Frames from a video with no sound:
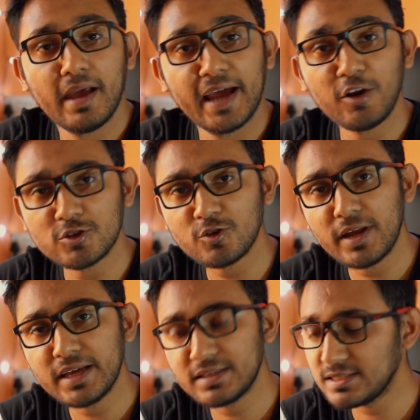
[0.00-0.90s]
And also
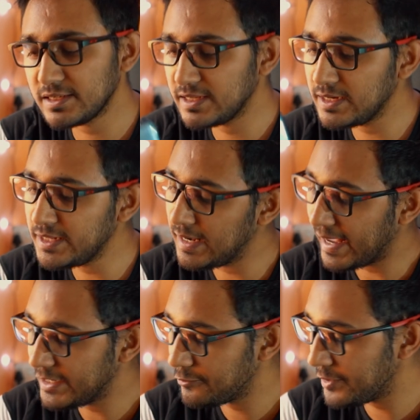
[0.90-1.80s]
like this is a really
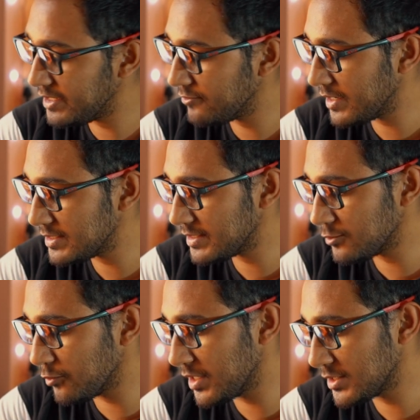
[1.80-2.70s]
lightweight device.
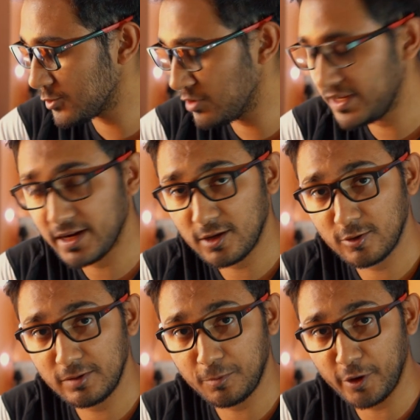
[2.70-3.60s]
It weighs only
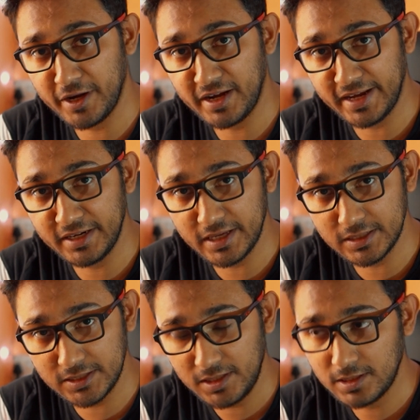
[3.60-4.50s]
around 0.9
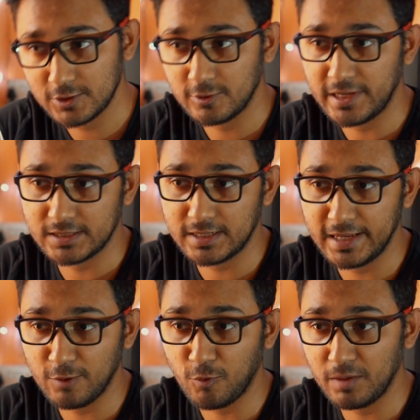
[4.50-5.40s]
kg, so that's
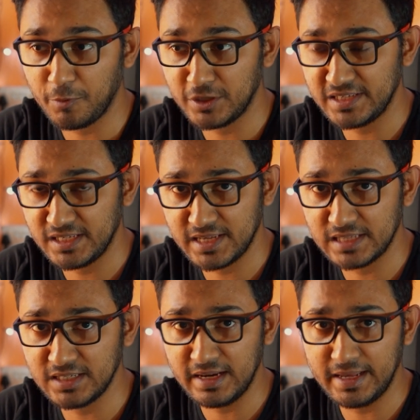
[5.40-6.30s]
like 1.6
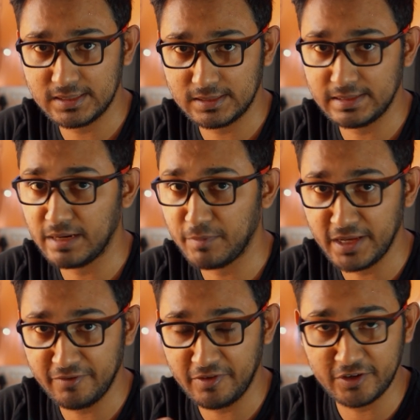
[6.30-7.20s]
kg less than
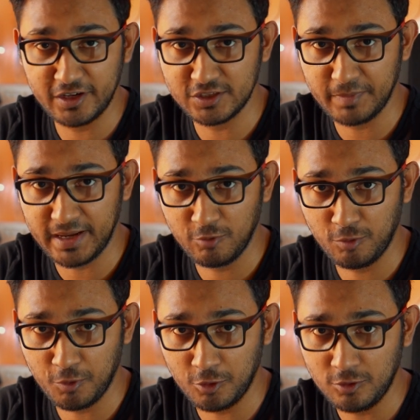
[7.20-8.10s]
my 15-inch
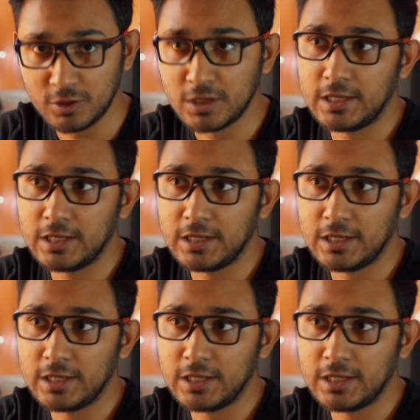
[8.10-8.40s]
MacBook Pro.